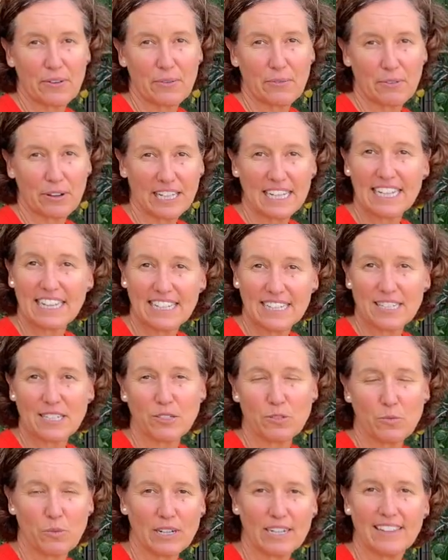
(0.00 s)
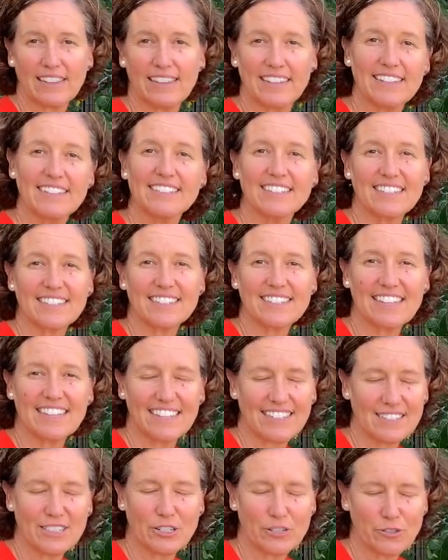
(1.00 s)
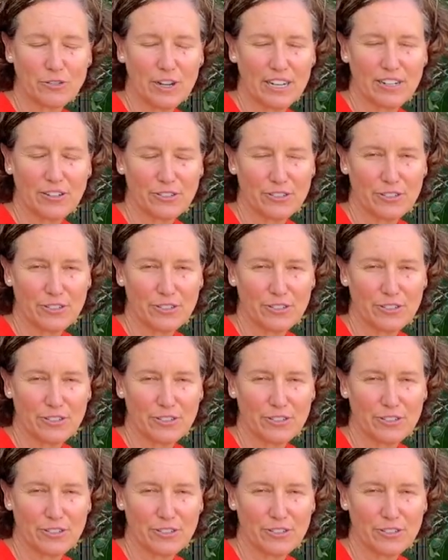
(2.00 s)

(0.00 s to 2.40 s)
Really, this is one of the easiest things to train your